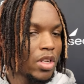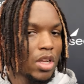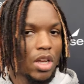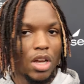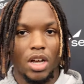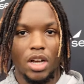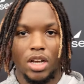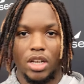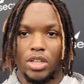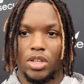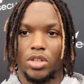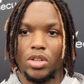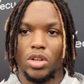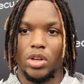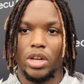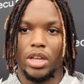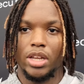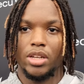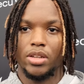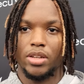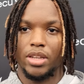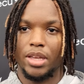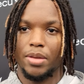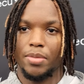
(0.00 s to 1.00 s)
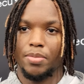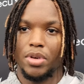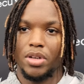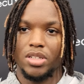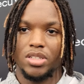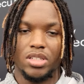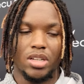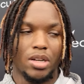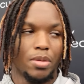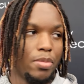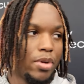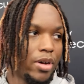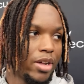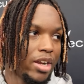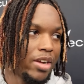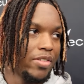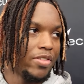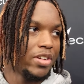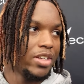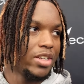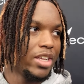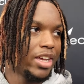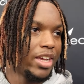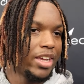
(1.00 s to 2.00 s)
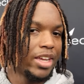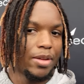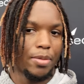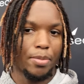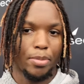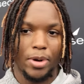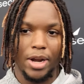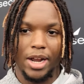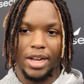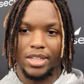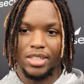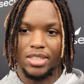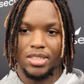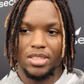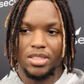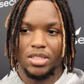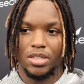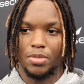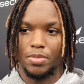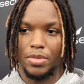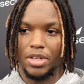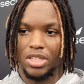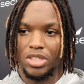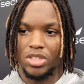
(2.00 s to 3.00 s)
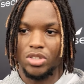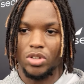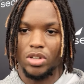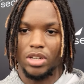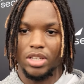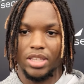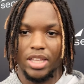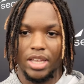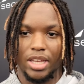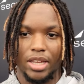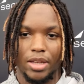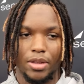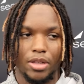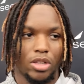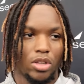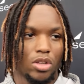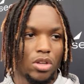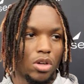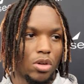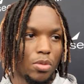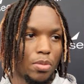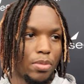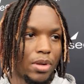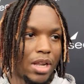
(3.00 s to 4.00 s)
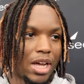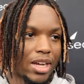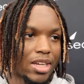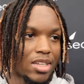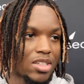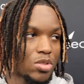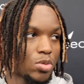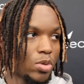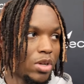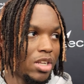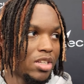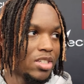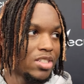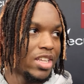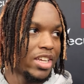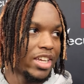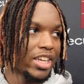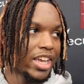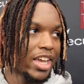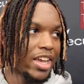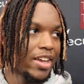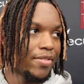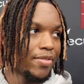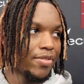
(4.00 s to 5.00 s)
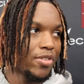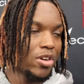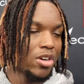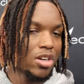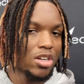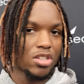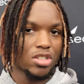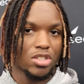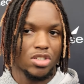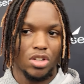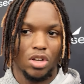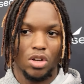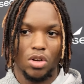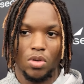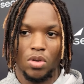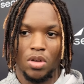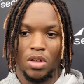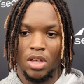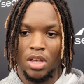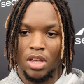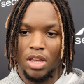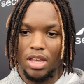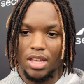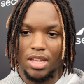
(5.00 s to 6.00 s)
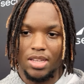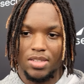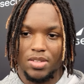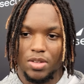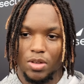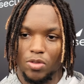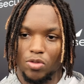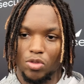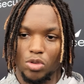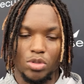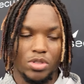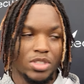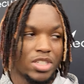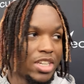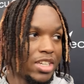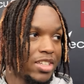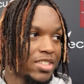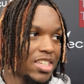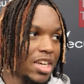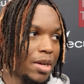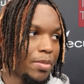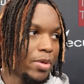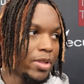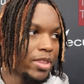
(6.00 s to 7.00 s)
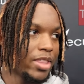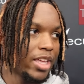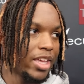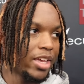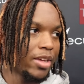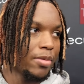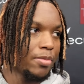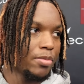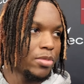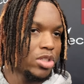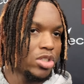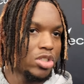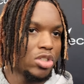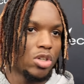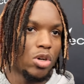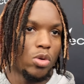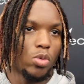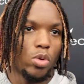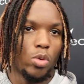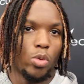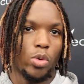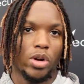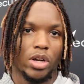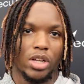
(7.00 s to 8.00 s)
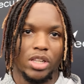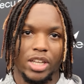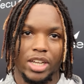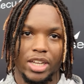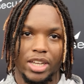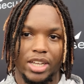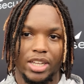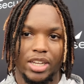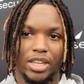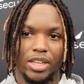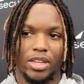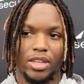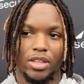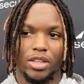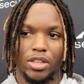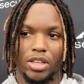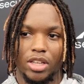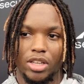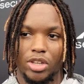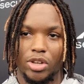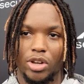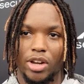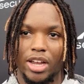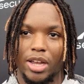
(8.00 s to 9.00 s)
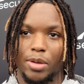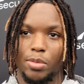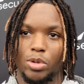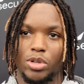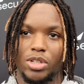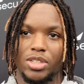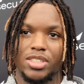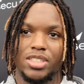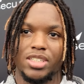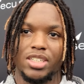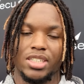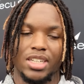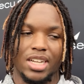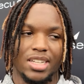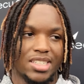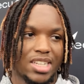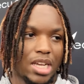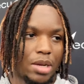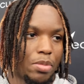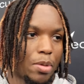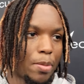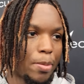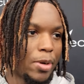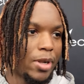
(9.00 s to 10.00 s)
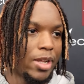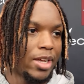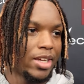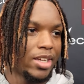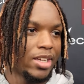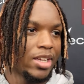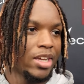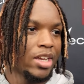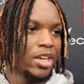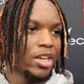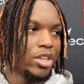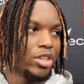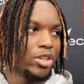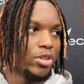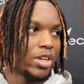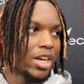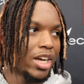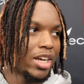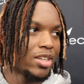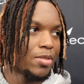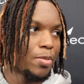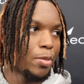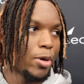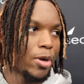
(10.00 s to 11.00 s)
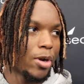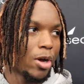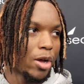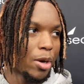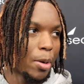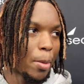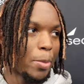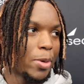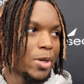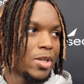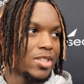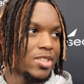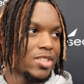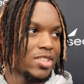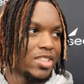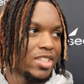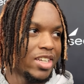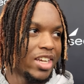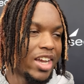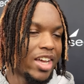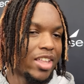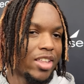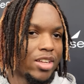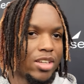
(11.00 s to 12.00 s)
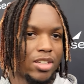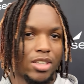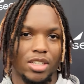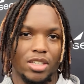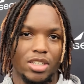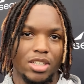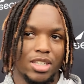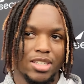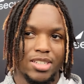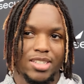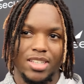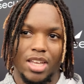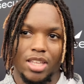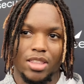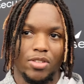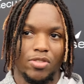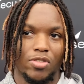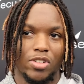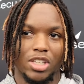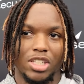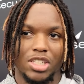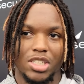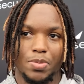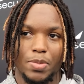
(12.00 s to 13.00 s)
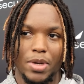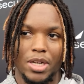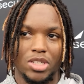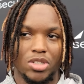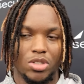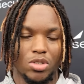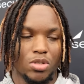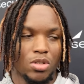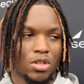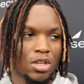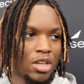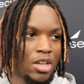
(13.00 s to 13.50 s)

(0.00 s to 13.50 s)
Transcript: You know, they bust their butt every day in practice to make sure that they, you know, block as well as they can for us. So it's a routine type of thing. But, you know, when we're clicking and you're able to see that type of play, you kind of put all the pieces together. And it's nothing really special.